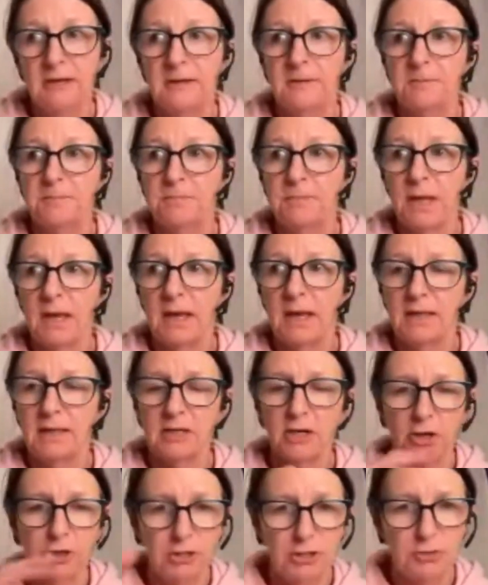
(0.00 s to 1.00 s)
and the coach
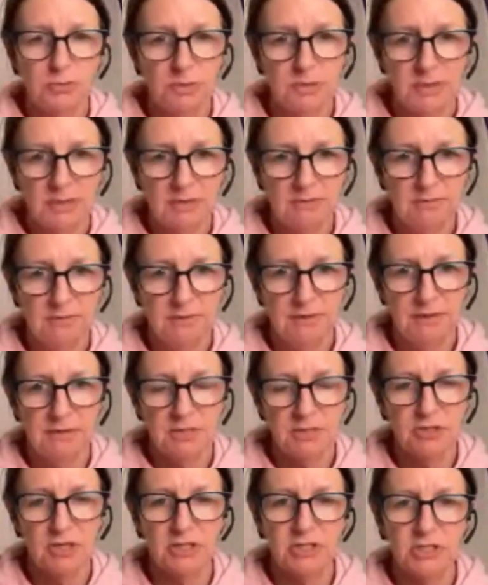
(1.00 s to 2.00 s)
would give the
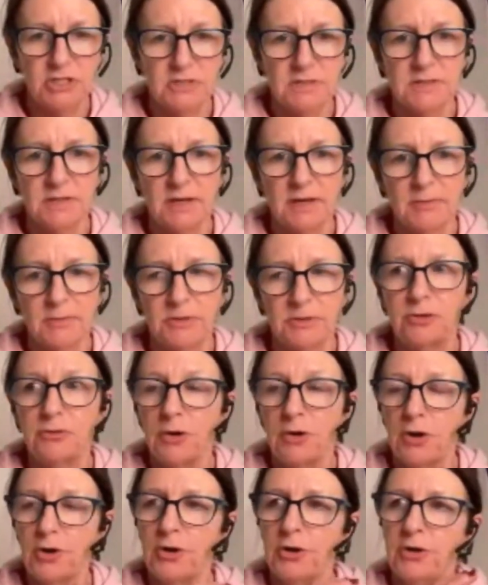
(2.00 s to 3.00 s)
instructions and I would groan.
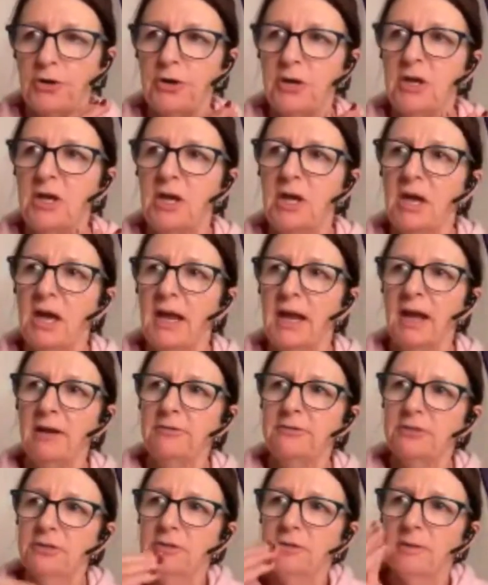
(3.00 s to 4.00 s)
And after
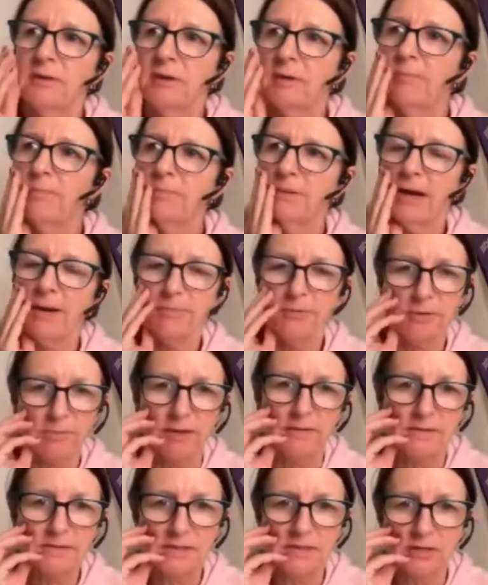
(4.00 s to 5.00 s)
a couple of months, I
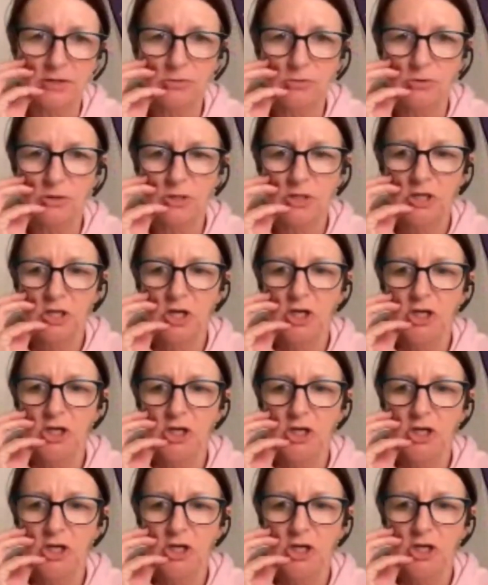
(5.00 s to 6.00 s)
thought, I am
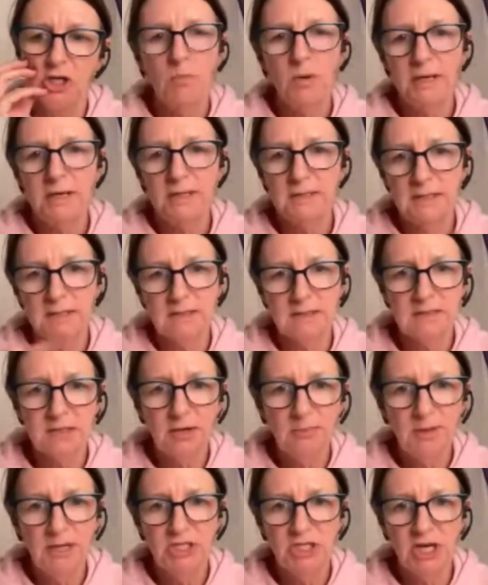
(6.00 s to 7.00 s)
wasting so much
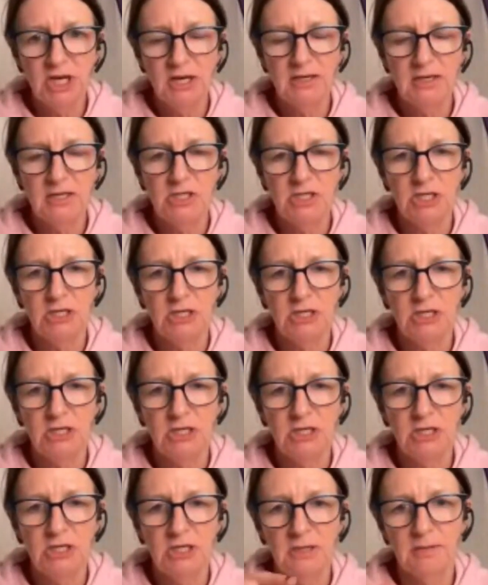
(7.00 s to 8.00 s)
energy
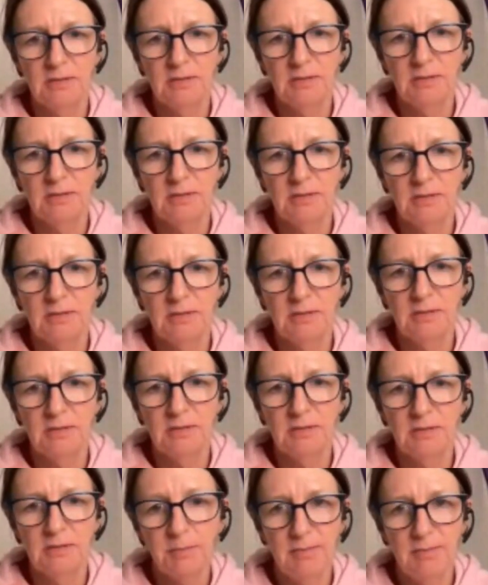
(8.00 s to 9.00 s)

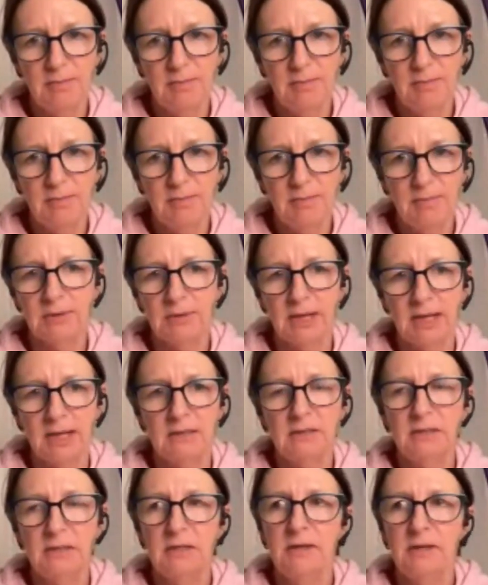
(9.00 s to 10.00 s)
complaining about
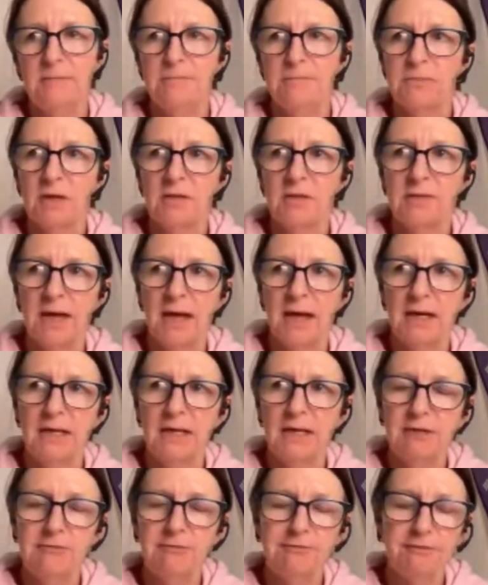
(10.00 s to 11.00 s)
the training plan
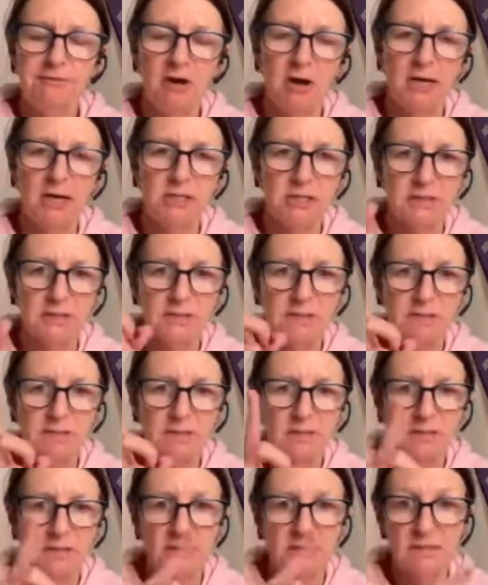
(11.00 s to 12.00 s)
that if
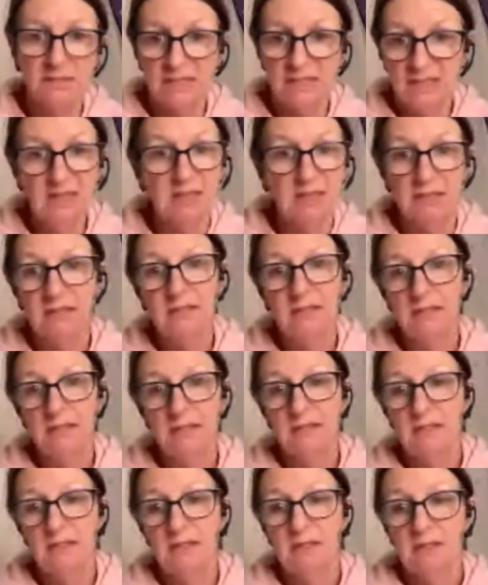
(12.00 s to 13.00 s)
I just
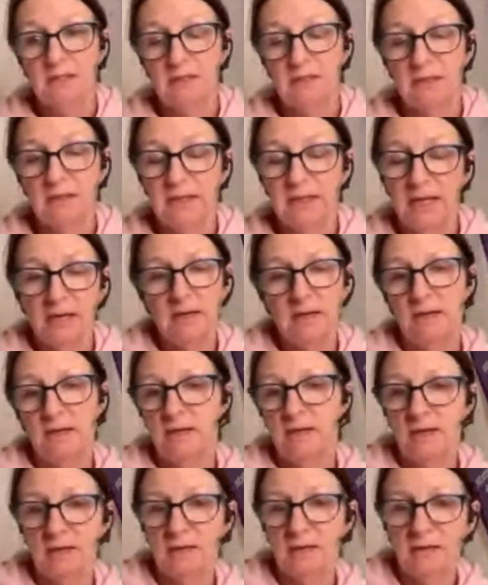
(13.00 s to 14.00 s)
did it,
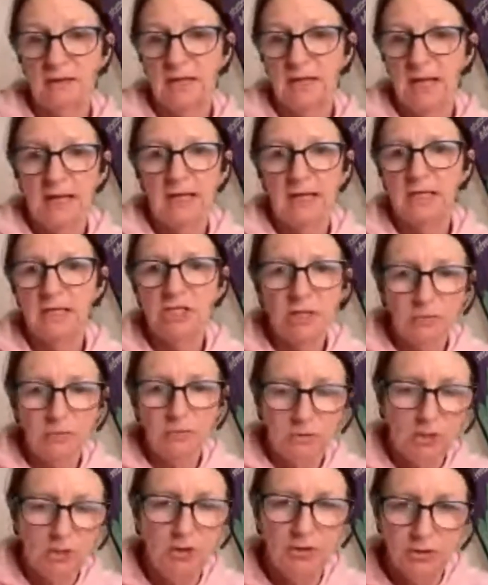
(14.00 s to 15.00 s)
then that
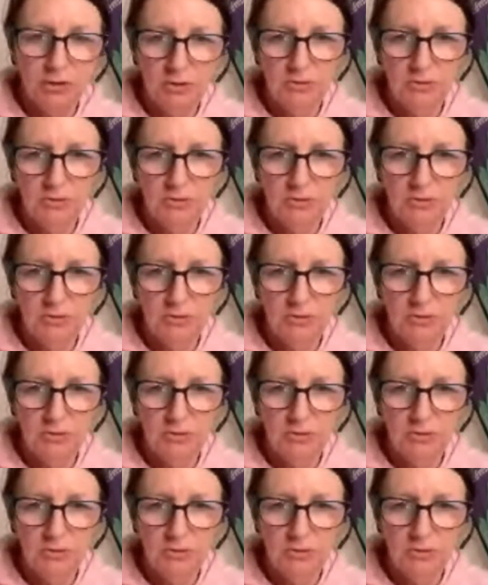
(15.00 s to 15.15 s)
energy would go to